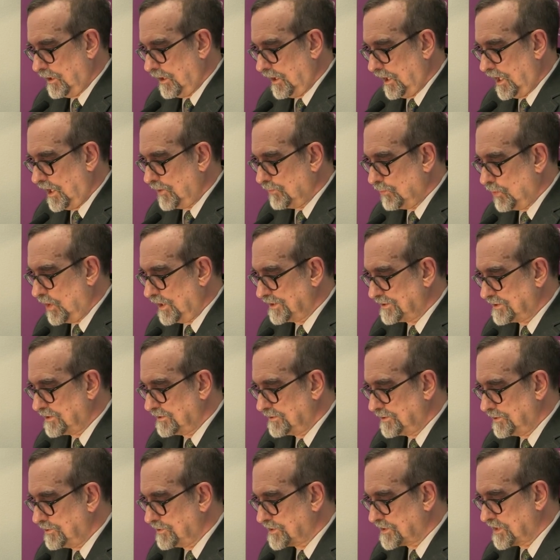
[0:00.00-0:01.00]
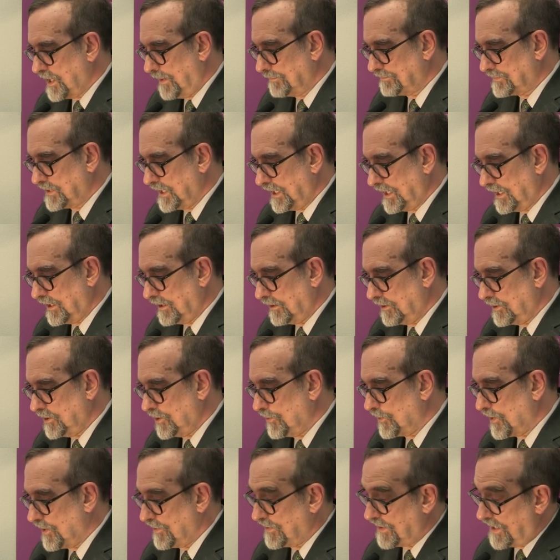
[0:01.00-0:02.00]
and want to do something
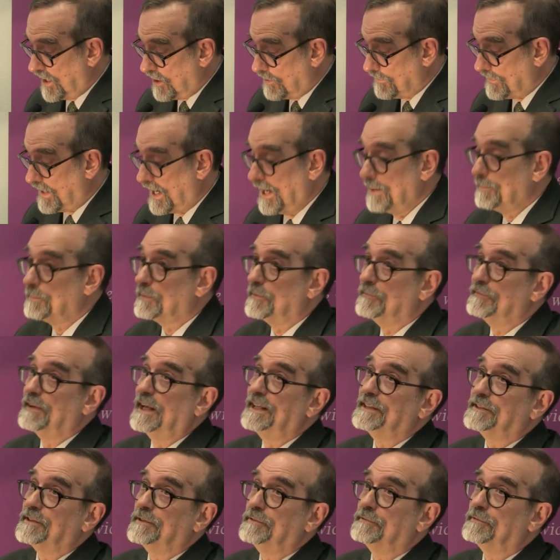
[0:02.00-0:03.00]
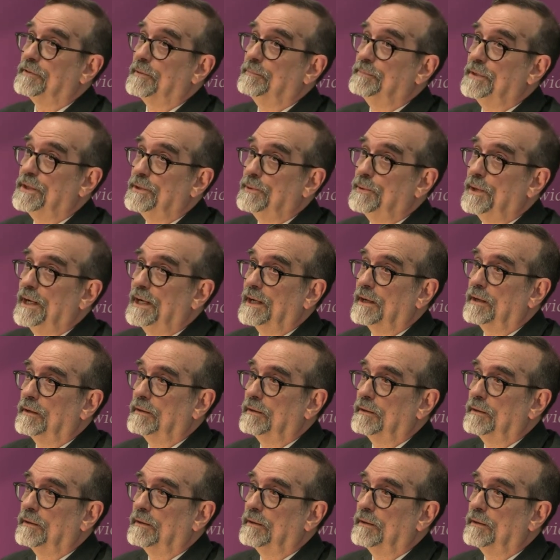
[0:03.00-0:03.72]
you are thereby prevented from doing.